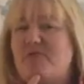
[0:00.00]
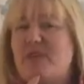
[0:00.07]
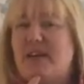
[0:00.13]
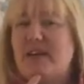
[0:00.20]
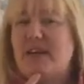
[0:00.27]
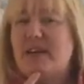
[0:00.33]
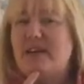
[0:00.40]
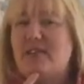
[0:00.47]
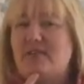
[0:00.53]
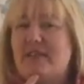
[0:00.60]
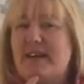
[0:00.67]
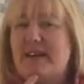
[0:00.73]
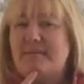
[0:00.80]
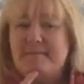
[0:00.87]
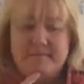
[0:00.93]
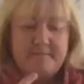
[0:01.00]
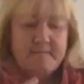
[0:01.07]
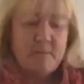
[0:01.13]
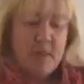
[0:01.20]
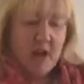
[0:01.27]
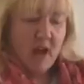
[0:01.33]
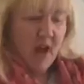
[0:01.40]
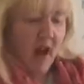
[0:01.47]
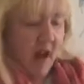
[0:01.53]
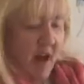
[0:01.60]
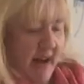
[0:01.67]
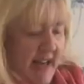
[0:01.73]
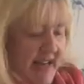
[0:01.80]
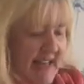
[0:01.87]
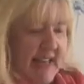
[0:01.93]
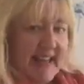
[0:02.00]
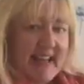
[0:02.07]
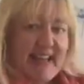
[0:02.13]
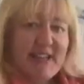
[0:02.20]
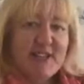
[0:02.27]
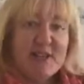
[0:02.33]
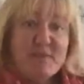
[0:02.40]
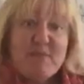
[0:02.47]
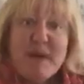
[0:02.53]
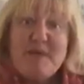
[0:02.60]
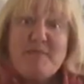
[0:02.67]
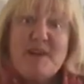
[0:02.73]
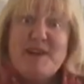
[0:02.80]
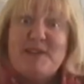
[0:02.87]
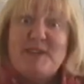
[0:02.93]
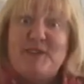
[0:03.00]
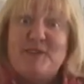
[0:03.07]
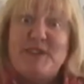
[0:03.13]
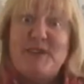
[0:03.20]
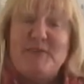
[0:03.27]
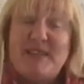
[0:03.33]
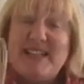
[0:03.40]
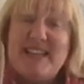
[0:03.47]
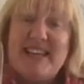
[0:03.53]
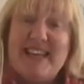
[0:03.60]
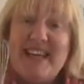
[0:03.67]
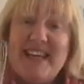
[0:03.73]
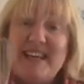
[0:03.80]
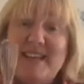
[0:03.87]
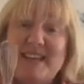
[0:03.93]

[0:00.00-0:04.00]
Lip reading: really hungry? I need to make myself something to eat,